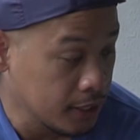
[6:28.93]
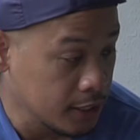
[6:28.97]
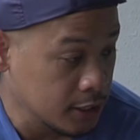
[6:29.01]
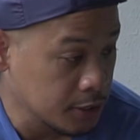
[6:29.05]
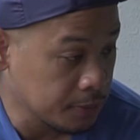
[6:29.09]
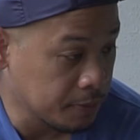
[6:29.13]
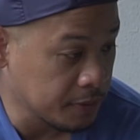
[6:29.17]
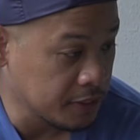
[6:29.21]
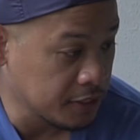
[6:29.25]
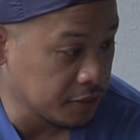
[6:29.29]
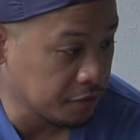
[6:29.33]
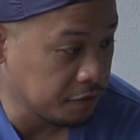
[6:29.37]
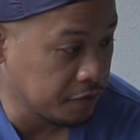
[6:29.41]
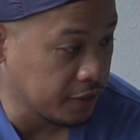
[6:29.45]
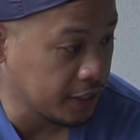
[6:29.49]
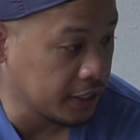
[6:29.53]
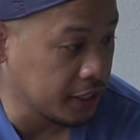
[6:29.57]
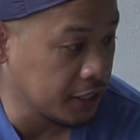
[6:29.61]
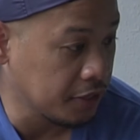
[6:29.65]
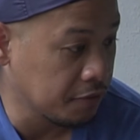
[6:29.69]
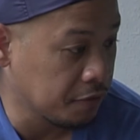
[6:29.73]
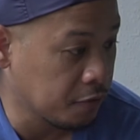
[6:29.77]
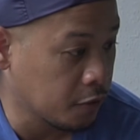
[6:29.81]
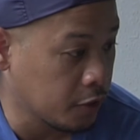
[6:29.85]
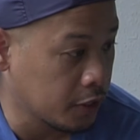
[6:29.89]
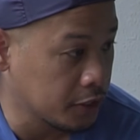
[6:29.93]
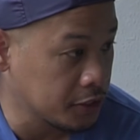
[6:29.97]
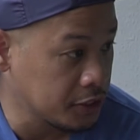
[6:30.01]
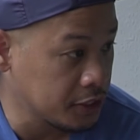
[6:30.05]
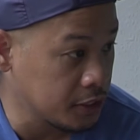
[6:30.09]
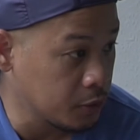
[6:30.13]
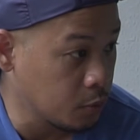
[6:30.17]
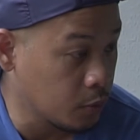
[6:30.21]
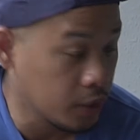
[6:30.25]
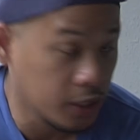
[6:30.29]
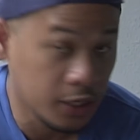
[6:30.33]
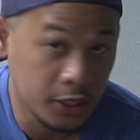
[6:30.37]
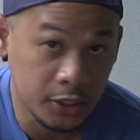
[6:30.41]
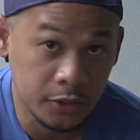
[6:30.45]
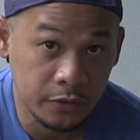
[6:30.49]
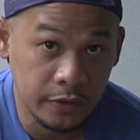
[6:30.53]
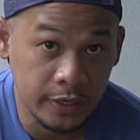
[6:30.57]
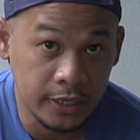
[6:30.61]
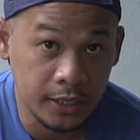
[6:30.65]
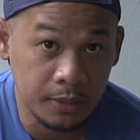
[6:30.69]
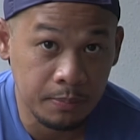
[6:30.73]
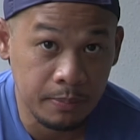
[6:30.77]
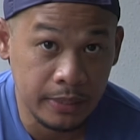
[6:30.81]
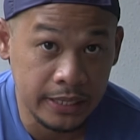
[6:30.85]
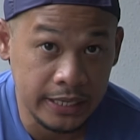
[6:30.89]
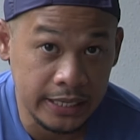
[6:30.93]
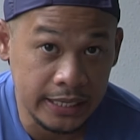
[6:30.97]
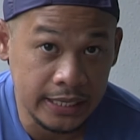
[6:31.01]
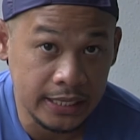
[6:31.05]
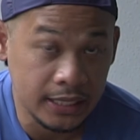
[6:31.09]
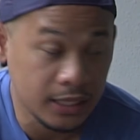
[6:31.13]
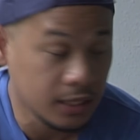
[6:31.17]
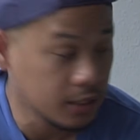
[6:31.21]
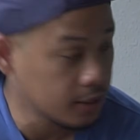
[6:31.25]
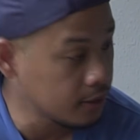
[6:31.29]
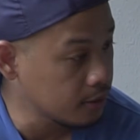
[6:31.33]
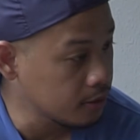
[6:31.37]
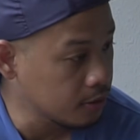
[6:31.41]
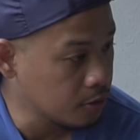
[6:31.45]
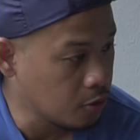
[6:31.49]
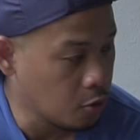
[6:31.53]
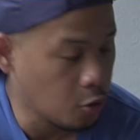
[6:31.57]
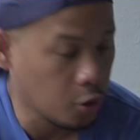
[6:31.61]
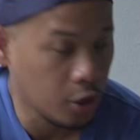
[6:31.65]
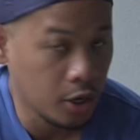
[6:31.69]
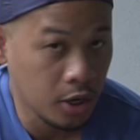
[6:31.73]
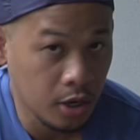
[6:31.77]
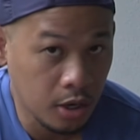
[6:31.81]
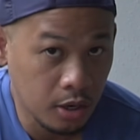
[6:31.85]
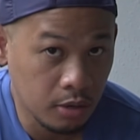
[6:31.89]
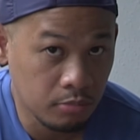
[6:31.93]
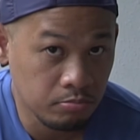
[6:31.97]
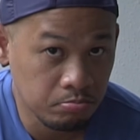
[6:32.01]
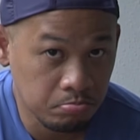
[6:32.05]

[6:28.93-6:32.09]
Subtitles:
specifically for a T100 Magene or